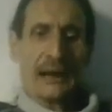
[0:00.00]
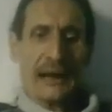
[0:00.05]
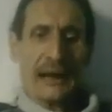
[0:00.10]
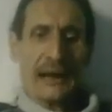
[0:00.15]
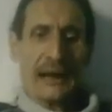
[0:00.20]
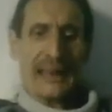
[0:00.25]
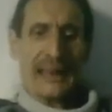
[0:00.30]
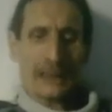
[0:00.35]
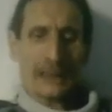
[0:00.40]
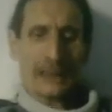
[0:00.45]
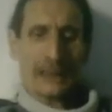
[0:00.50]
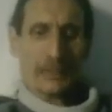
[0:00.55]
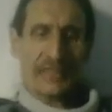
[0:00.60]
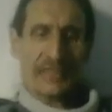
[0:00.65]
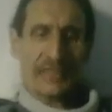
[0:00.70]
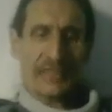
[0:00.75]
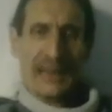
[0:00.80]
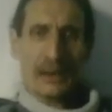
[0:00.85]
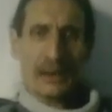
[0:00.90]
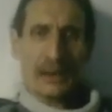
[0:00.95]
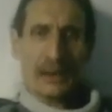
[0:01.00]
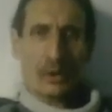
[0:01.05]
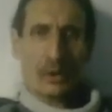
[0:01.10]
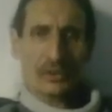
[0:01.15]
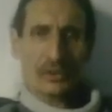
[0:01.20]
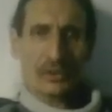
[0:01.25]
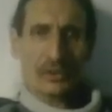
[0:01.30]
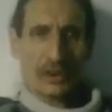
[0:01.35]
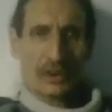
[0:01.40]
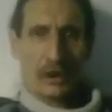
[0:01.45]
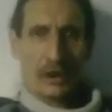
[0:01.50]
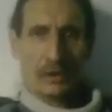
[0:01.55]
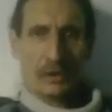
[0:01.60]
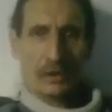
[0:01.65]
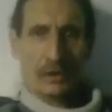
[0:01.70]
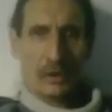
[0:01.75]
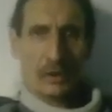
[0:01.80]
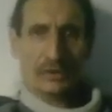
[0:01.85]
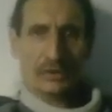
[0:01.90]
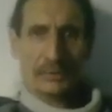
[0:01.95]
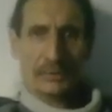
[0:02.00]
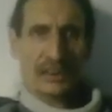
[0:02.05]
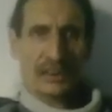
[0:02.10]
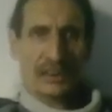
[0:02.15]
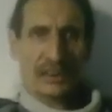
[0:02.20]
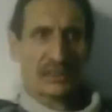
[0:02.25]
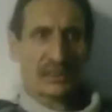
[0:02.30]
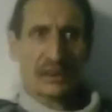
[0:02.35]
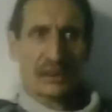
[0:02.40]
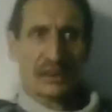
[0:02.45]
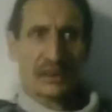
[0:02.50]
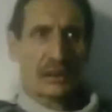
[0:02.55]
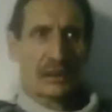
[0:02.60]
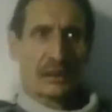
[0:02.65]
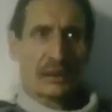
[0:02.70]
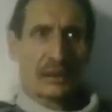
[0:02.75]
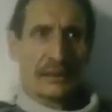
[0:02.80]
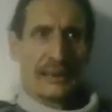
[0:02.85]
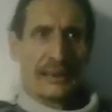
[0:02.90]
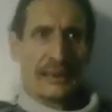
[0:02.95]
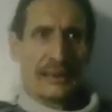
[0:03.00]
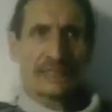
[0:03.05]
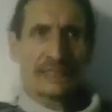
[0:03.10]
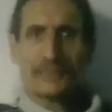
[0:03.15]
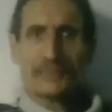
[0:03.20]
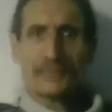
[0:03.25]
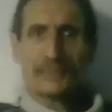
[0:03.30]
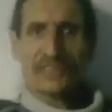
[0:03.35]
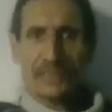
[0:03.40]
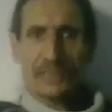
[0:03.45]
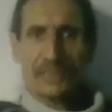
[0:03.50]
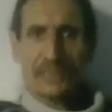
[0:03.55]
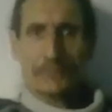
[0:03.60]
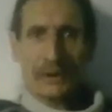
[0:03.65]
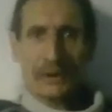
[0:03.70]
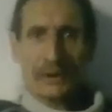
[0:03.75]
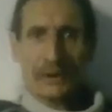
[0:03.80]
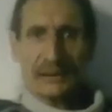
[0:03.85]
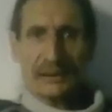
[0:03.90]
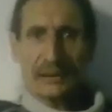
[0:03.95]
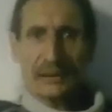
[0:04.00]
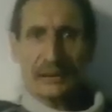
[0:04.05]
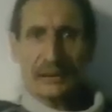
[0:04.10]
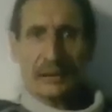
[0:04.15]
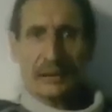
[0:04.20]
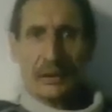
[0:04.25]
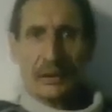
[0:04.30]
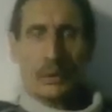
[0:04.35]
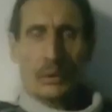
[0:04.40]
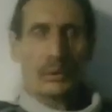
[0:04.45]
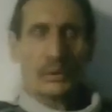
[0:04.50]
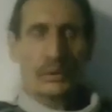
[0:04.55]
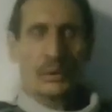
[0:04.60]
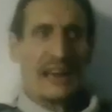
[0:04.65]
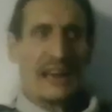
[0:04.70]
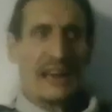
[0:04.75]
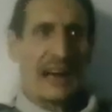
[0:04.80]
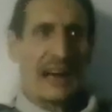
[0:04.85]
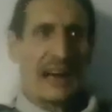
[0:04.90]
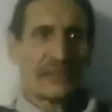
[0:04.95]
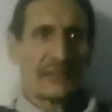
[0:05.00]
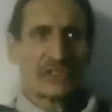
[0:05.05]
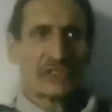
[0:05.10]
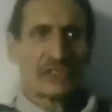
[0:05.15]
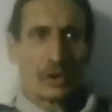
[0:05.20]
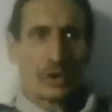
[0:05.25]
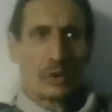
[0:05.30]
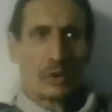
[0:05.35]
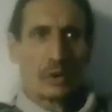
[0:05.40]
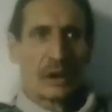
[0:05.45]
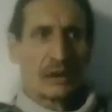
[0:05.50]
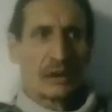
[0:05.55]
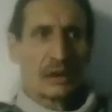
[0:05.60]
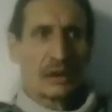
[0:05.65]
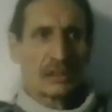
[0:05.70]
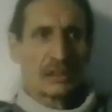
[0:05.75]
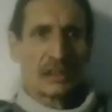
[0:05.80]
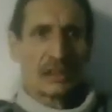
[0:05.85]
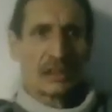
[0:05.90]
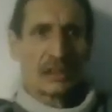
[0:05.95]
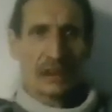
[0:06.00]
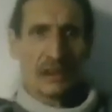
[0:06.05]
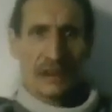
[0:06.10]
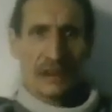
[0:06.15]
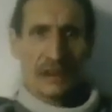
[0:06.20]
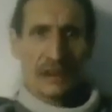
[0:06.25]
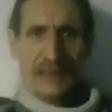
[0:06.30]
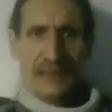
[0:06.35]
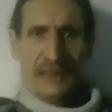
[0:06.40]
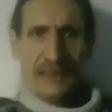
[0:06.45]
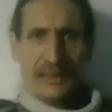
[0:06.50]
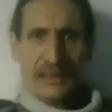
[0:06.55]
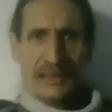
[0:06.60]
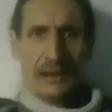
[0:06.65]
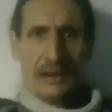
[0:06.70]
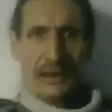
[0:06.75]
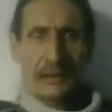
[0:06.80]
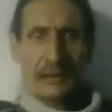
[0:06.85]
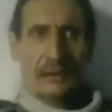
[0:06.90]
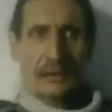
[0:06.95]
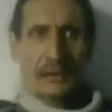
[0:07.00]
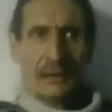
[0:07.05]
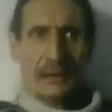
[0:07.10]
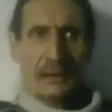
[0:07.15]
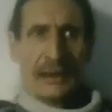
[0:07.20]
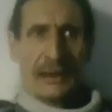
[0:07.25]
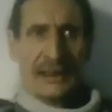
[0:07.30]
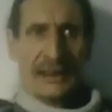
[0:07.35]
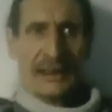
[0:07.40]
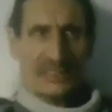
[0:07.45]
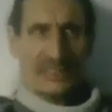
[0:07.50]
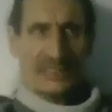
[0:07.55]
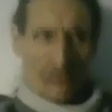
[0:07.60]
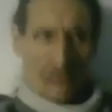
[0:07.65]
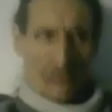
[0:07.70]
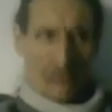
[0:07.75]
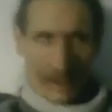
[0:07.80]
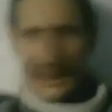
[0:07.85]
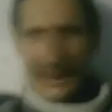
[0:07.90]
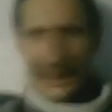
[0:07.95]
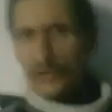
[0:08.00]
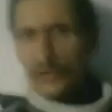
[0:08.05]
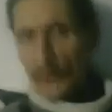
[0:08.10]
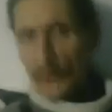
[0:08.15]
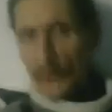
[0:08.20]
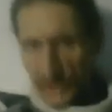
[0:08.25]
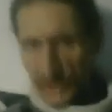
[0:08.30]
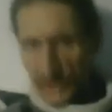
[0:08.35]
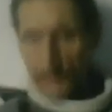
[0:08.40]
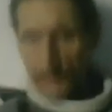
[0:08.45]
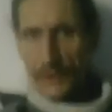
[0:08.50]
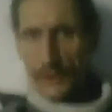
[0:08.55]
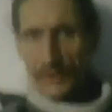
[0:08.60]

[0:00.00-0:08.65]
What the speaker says: end up with their courts and our courts, because it's missing the point. We have to unite together. And it's a catch-22